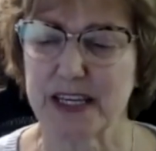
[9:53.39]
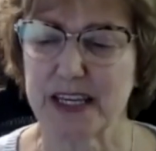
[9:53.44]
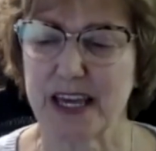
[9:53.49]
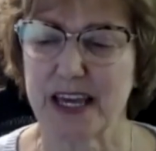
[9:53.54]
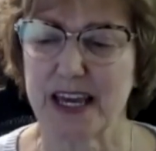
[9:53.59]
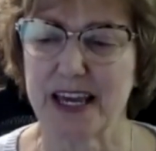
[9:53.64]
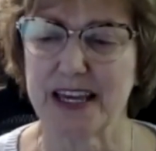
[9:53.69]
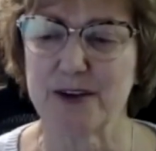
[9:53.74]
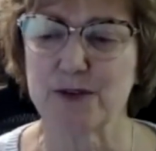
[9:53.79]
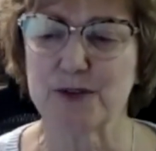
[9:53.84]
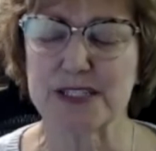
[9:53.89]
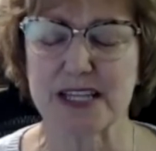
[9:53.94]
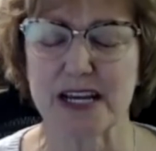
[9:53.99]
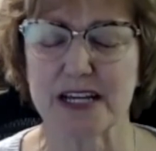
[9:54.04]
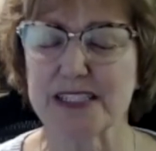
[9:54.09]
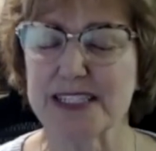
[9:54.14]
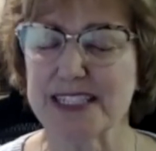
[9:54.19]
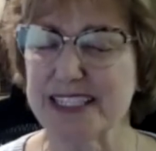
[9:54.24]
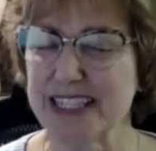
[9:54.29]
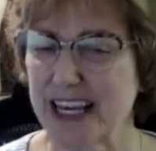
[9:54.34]
it was
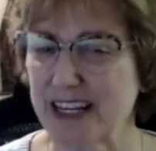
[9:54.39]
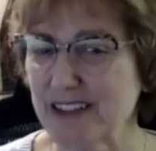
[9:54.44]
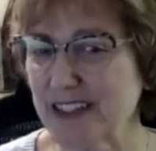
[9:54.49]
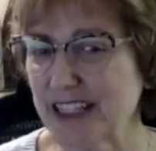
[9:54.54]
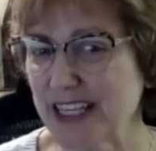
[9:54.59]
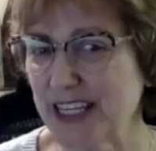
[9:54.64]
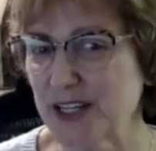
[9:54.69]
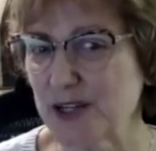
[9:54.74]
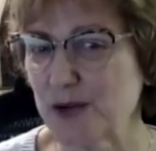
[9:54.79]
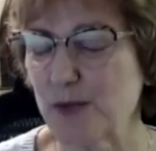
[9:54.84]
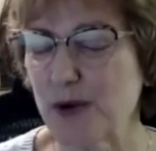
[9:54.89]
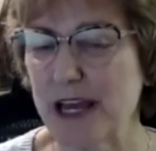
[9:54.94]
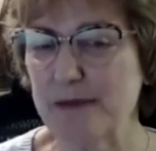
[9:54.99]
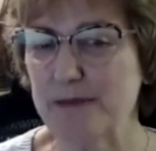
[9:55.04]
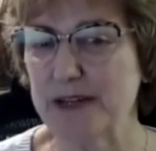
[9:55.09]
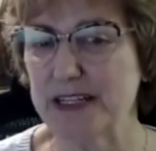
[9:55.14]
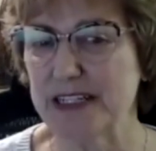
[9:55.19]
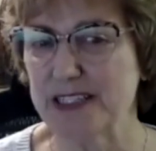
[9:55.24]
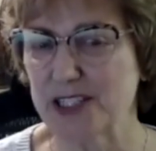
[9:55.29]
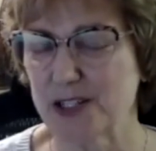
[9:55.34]
unsettling in a way,
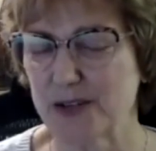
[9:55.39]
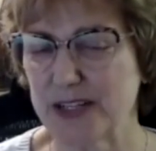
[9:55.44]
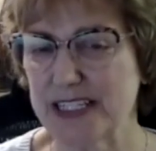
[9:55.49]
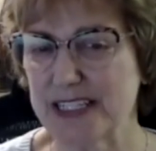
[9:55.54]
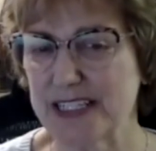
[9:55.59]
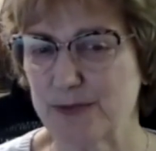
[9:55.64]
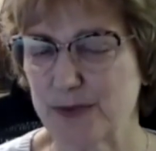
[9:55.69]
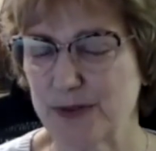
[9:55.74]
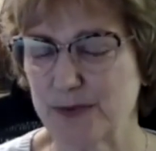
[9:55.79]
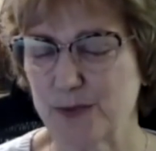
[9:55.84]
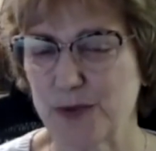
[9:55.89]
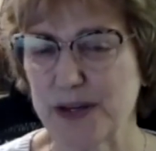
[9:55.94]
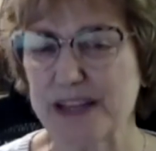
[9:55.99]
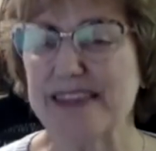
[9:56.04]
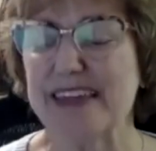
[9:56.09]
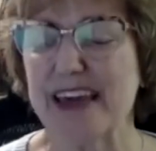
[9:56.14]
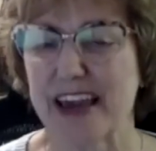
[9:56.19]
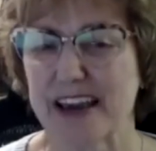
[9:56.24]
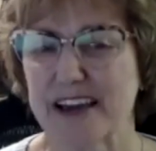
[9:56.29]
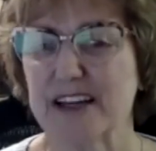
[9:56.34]
but it's always, with
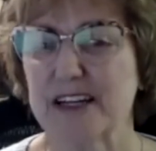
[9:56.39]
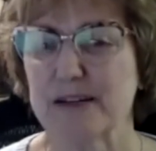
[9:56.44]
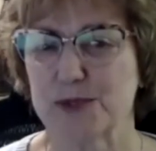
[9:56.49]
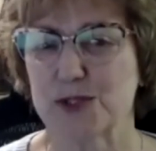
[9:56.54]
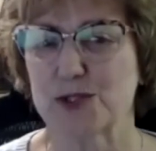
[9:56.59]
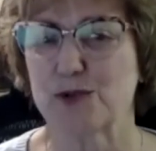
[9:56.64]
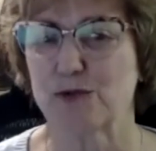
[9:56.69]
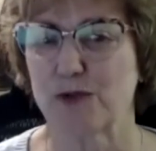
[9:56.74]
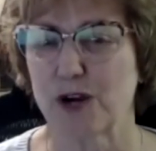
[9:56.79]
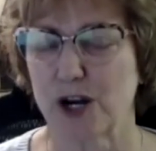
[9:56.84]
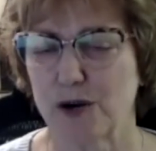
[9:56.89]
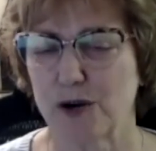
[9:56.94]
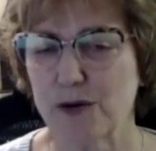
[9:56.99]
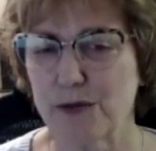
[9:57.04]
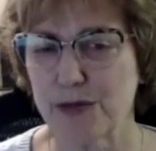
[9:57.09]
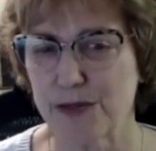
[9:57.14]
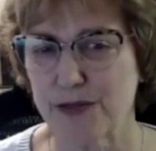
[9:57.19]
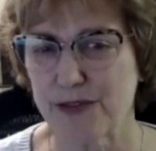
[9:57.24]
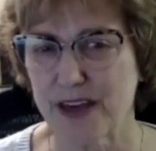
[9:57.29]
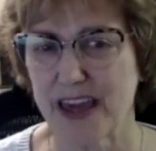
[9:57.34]
that comes
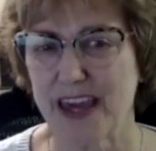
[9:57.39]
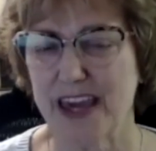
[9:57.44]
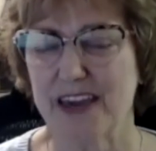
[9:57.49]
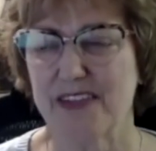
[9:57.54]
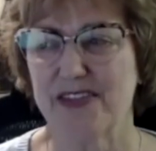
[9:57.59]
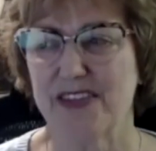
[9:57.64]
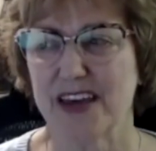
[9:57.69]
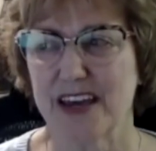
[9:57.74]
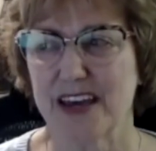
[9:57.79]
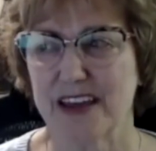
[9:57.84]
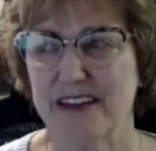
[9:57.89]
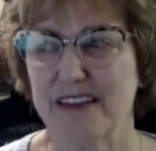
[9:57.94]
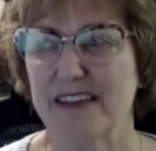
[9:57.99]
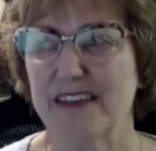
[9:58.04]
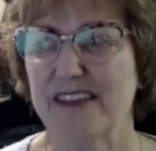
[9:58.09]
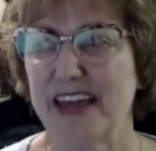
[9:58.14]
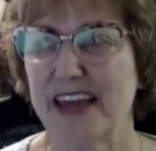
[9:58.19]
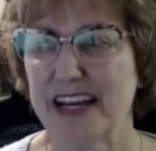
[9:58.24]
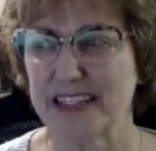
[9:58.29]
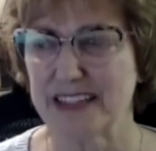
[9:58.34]
growth. And then
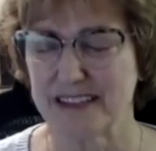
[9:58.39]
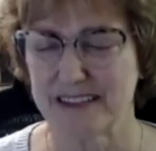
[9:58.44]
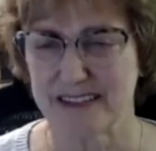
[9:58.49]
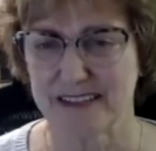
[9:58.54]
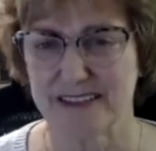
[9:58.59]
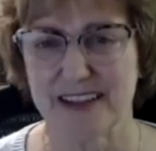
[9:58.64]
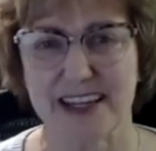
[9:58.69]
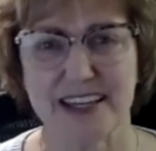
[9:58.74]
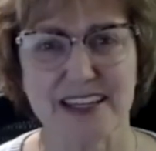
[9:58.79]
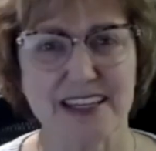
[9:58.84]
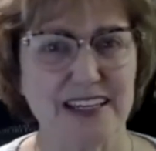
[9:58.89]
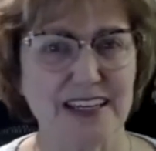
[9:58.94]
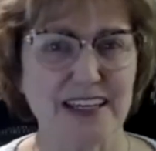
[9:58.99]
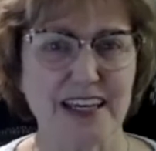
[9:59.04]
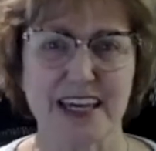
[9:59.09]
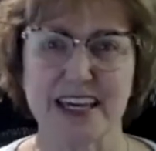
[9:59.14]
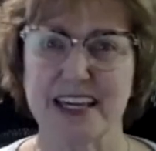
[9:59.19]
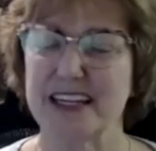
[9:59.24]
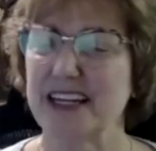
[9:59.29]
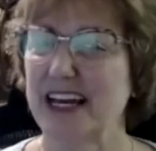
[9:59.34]
that like
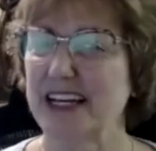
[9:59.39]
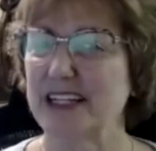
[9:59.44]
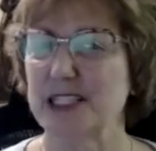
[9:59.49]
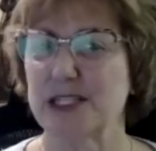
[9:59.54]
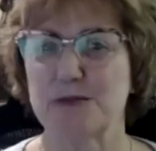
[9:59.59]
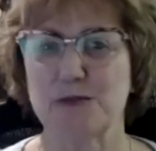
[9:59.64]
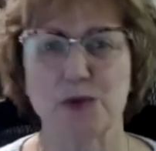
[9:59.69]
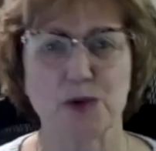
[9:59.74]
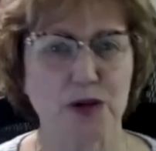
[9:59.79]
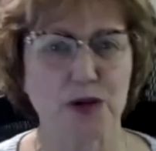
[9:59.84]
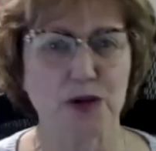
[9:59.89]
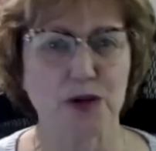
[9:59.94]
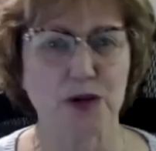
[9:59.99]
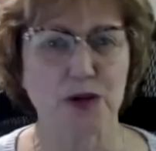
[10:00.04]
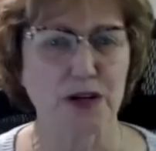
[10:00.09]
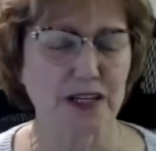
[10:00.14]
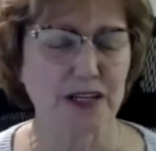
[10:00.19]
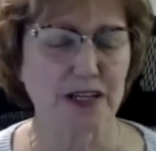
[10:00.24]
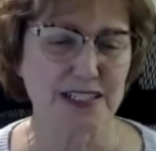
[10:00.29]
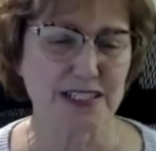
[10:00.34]
ignites more
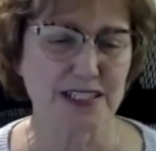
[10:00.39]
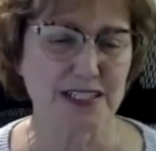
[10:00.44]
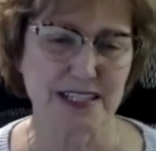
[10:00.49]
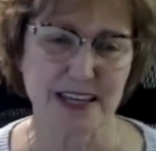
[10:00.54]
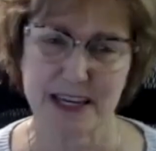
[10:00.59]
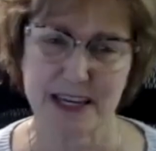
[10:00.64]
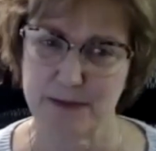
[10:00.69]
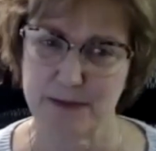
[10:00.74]
excitement,